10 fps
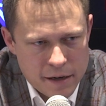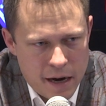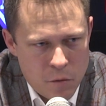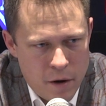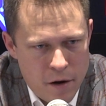
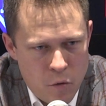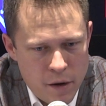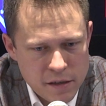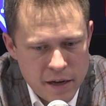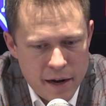got away on
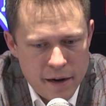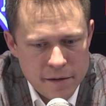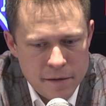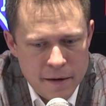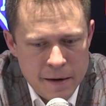Wednesday
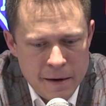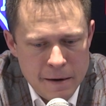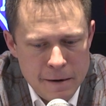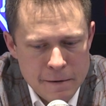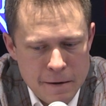
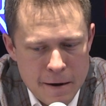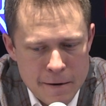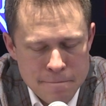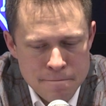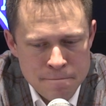and
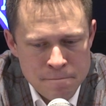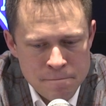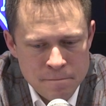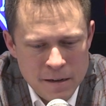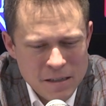
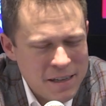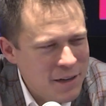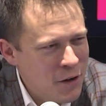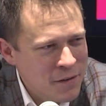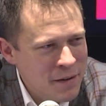I just said,
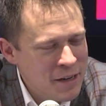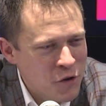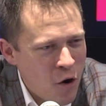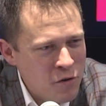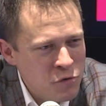look, it's
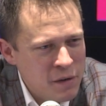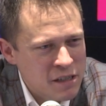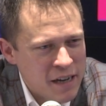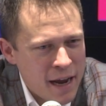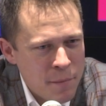hard to
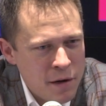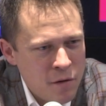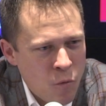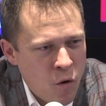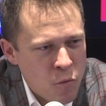examine
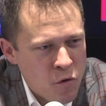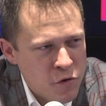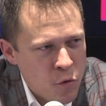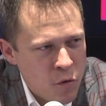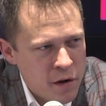what we're
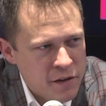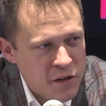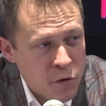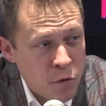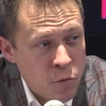doing
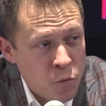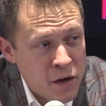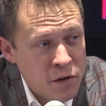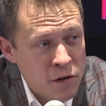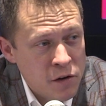until
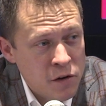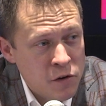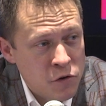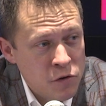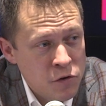we
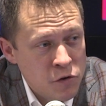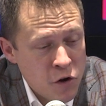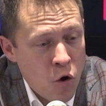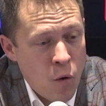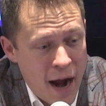
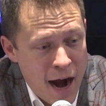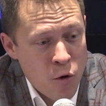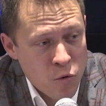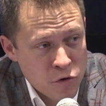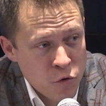know how
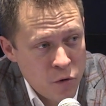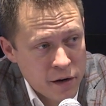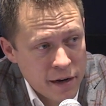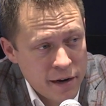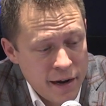we're
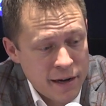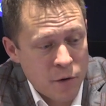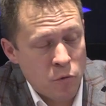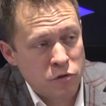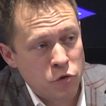doing it and that
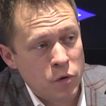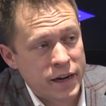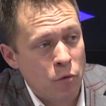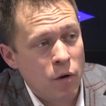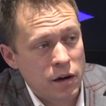we're doing
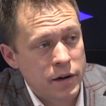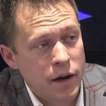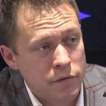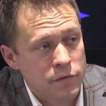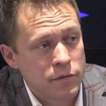it well
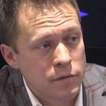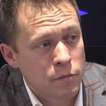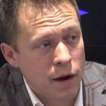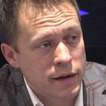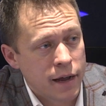enough,
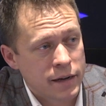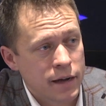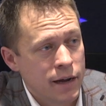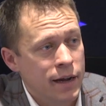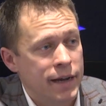right? Like,
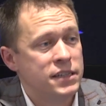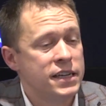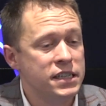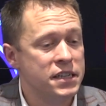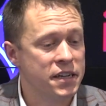it's
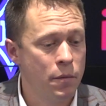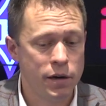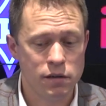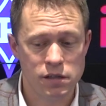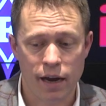easy to come in
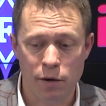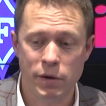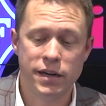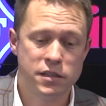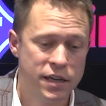there and say, hey, we
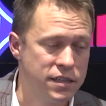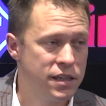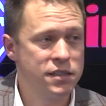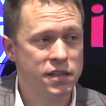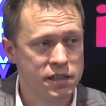need to change
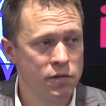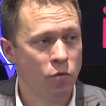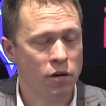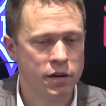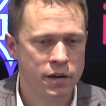this. This isn't
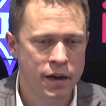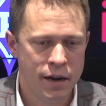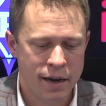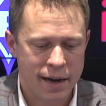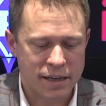working.
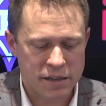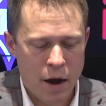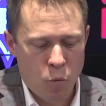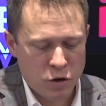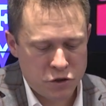It's
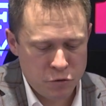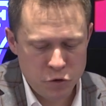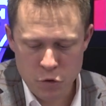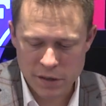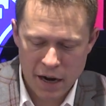not what you
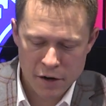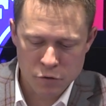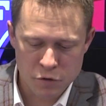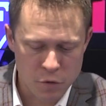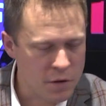do; it's how you
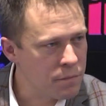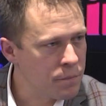do it,